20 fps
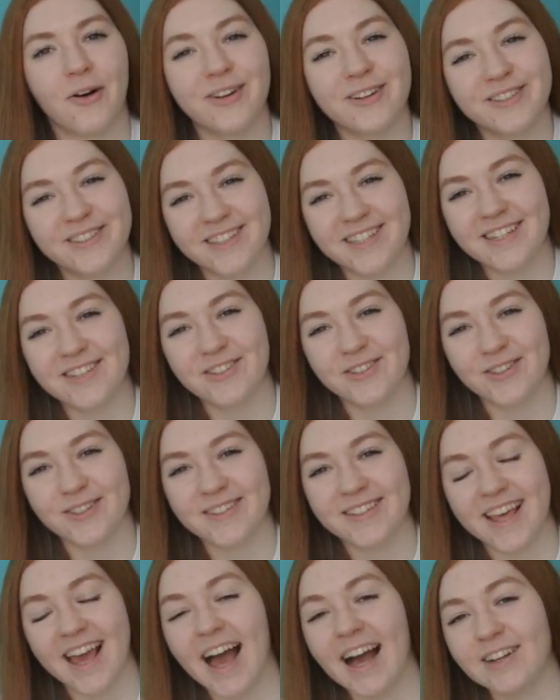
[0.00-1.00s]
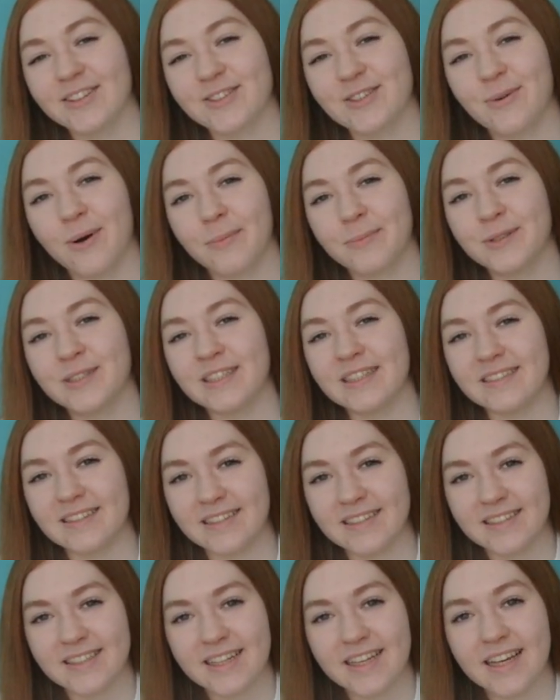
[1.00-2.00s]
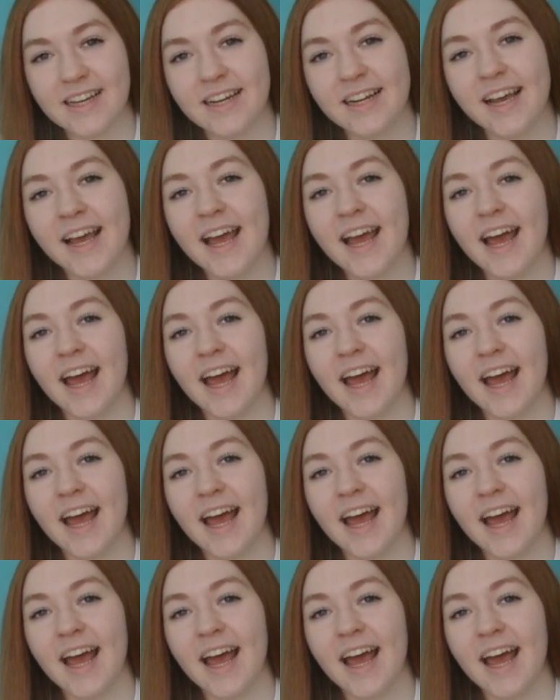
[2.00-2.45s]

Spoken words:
teachers, they actually want me to succeed,